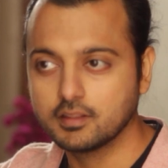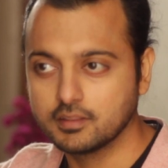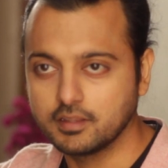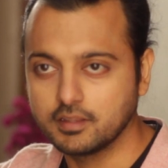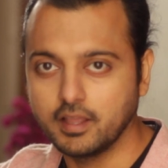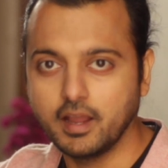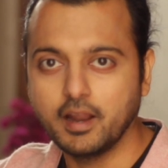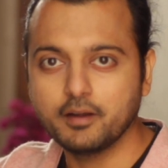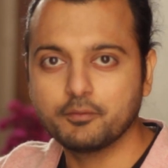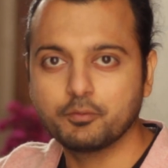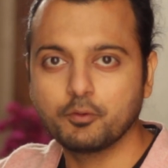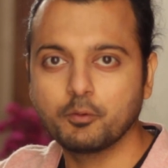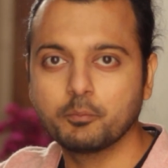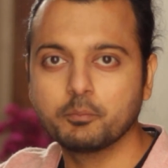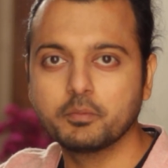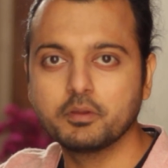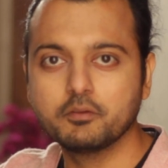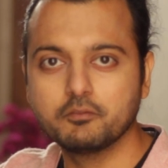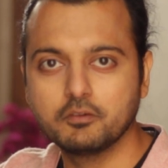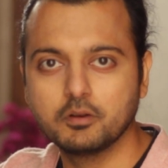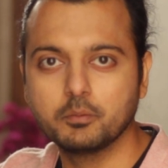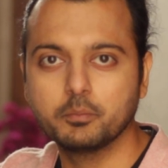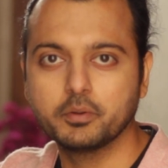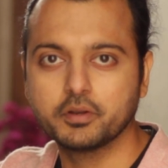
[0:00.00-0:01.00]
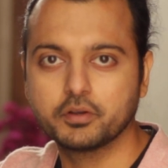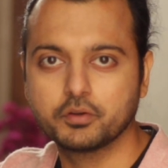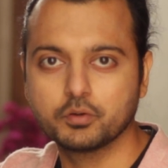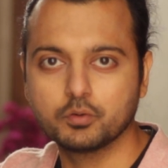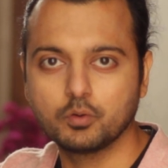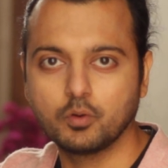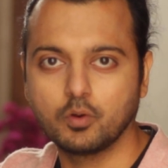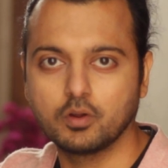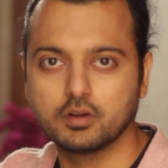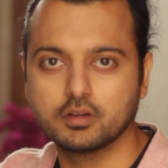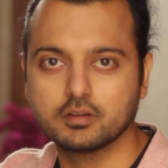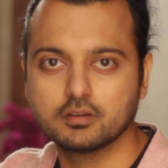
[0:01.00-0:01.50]
that for me will be
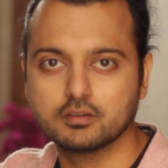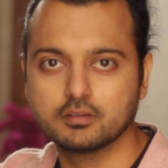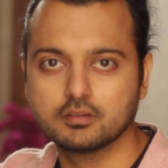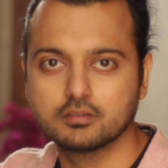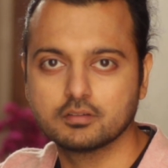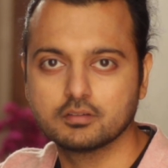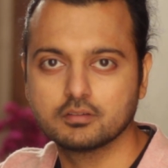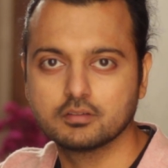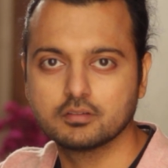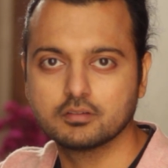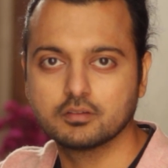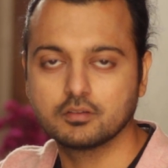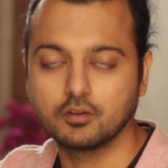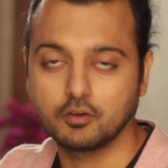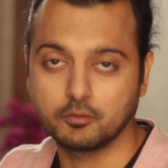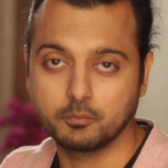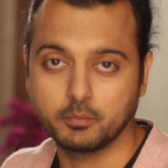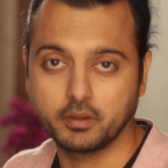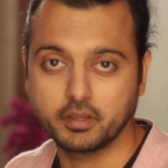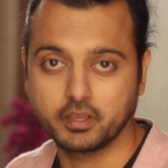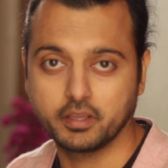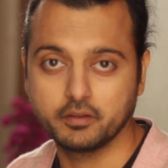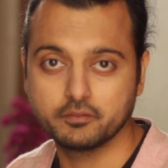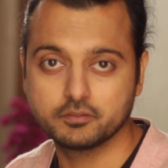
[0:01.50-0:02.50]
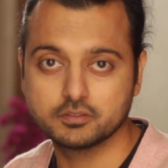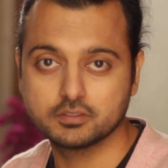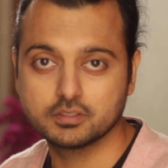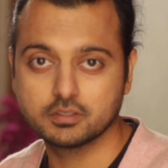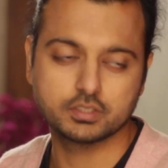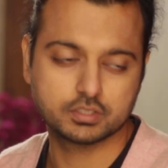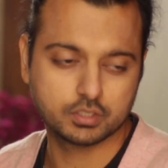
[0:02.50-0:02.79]
true honor of my gifts.